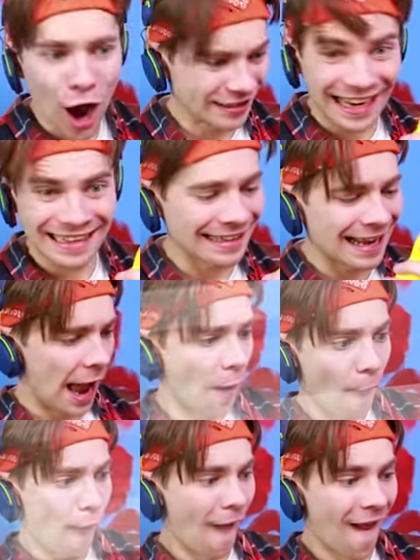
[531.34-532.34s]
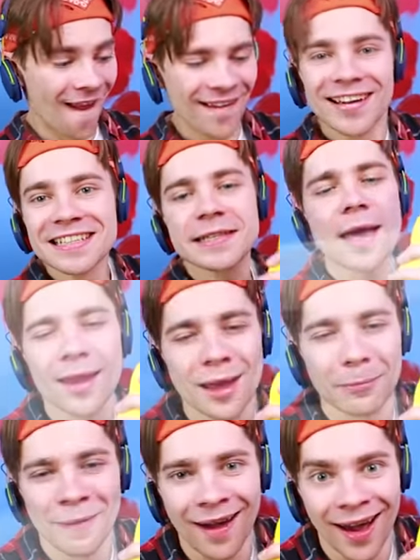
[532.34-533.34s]
Don't forget to subscribe to my
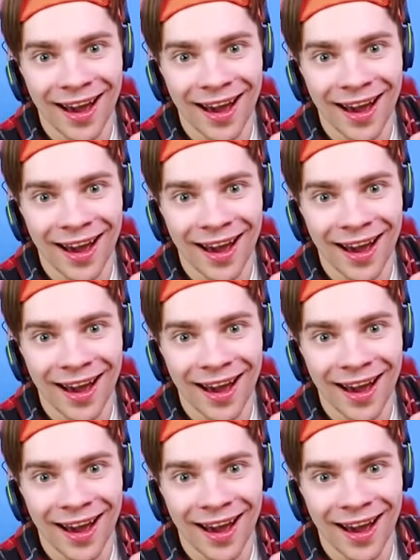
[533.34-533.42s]
channel.